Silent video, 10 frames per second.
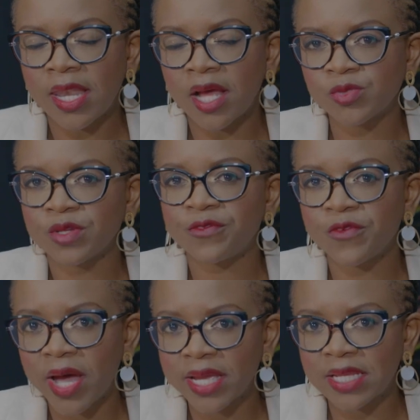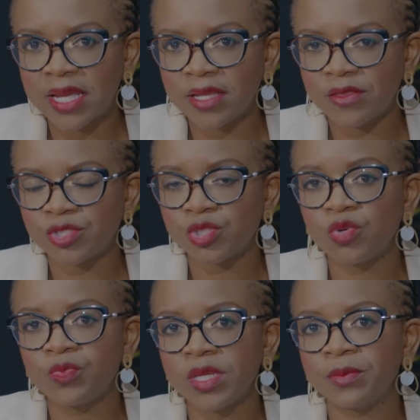Last week, Friday, the
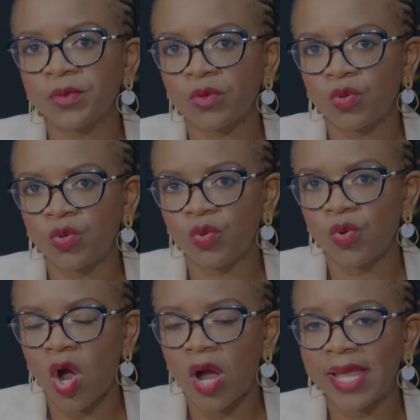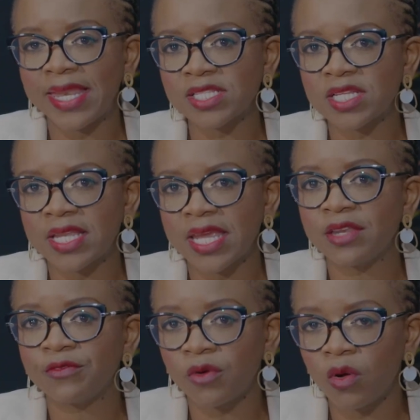two people who are allegedly
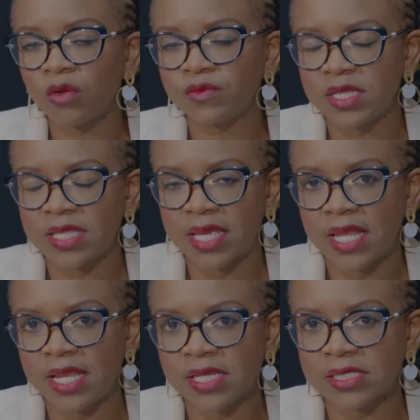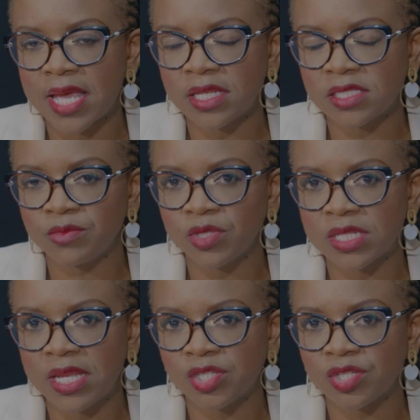involved in the killing and
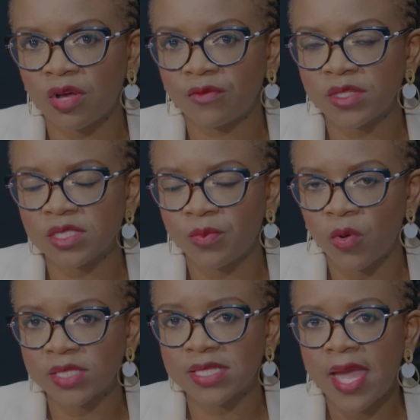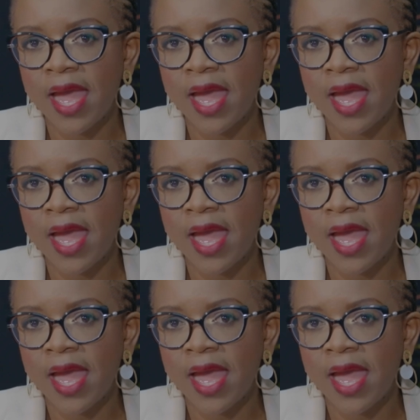mutilation of these boys